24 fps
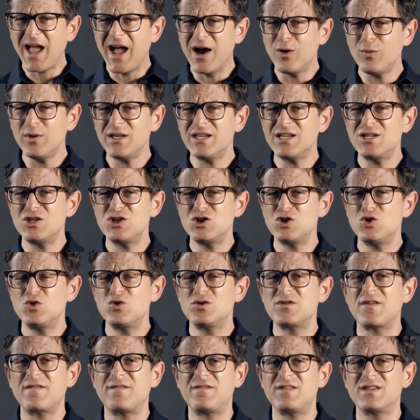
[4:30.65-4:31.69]
how we can
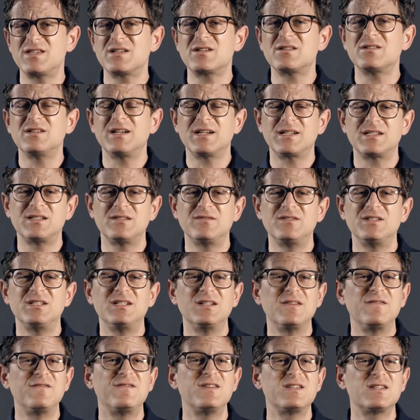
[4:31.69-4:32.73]
use physical activity
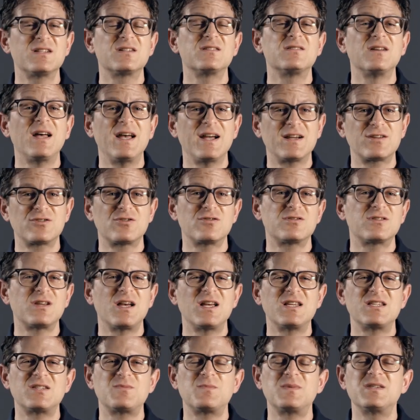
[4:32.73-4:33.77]
and physical
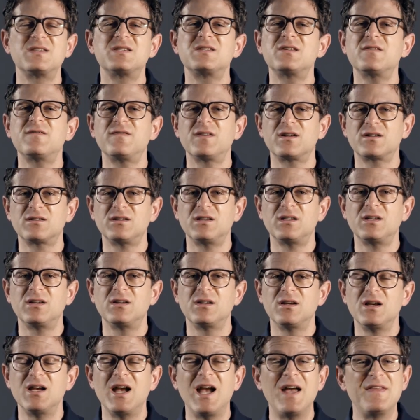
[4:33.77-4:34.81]
exercise specifically
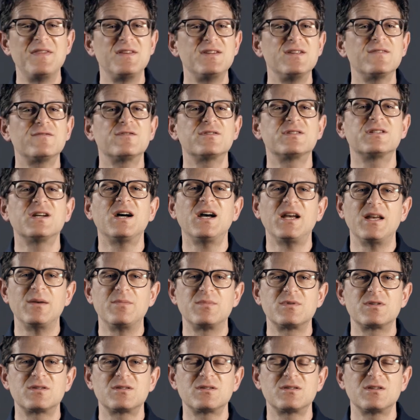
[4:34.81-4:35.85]
and the different
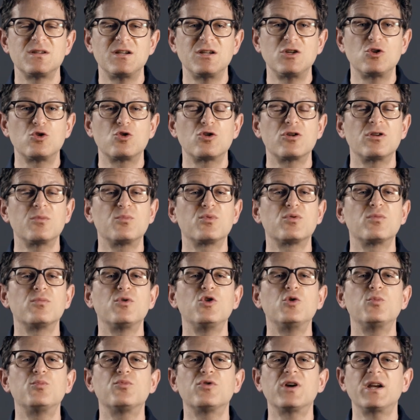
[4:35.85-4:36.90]
types in order to
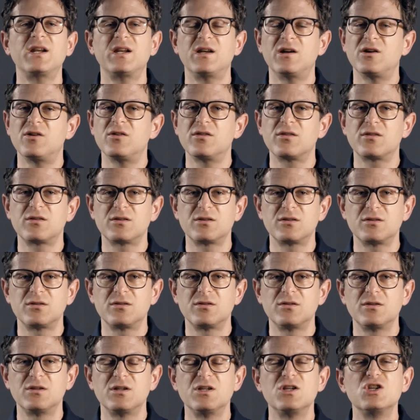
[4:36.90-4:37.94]
promote brain health,
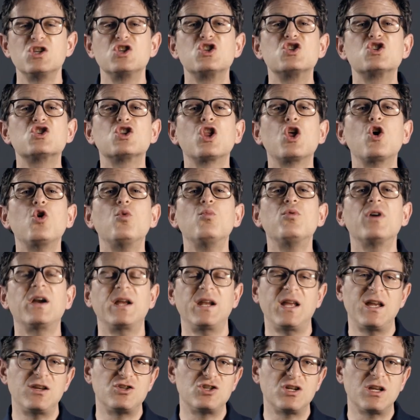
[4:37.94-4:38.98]
slow
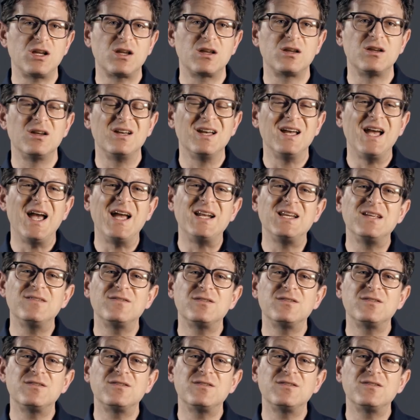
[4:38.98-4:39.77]
brain aging, and